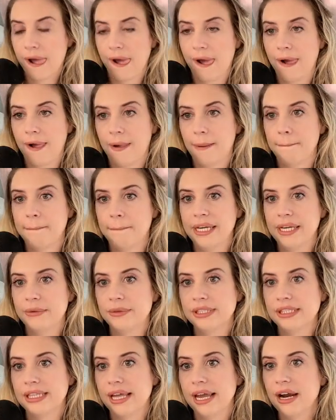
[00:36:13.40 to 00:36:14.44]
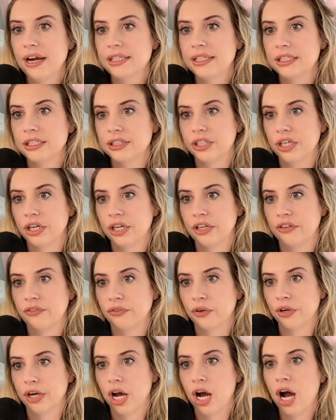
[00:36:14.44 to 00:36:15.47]
But he was there as an attorney
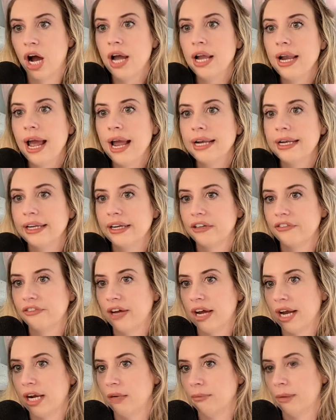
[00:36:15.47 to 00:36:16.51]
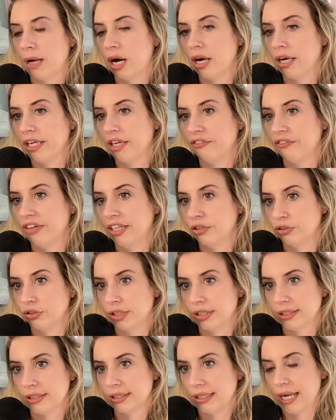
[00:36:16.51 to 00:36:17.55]
for an unidentified party of
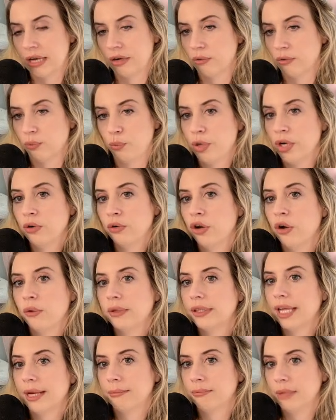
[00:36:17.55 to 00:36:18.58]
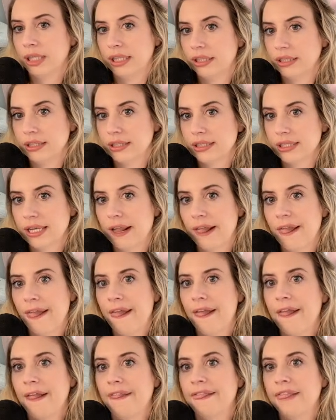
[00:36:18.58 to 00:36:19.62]
interest. And we don't know what that means.
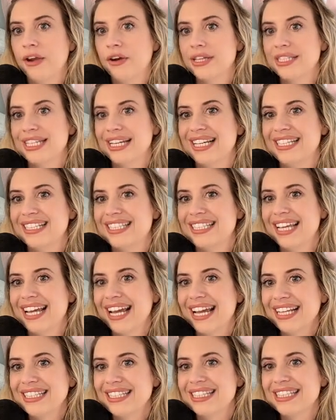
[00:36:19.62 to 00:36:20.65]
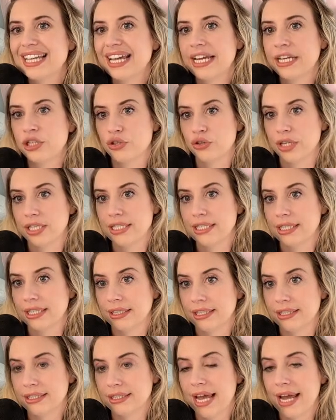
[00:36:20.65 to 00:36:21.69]
There is intense interest
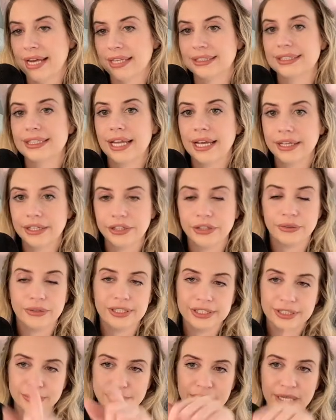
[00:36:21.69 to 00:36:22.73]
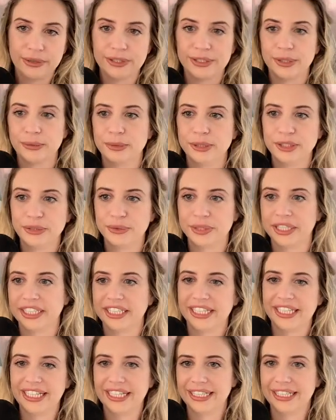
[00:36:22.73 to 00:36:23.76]
in this case. Thank you. This is what I was hoping you were
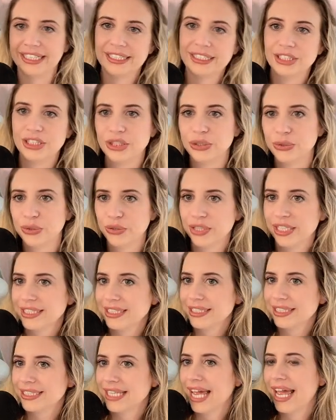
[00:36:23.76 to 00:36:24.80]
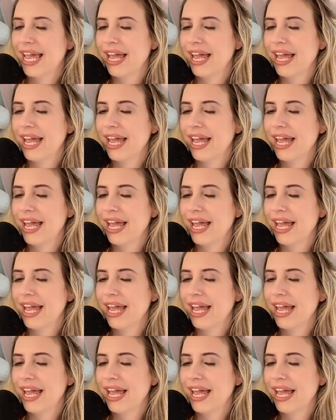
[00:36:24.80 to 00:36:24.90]
going to get into, Chris.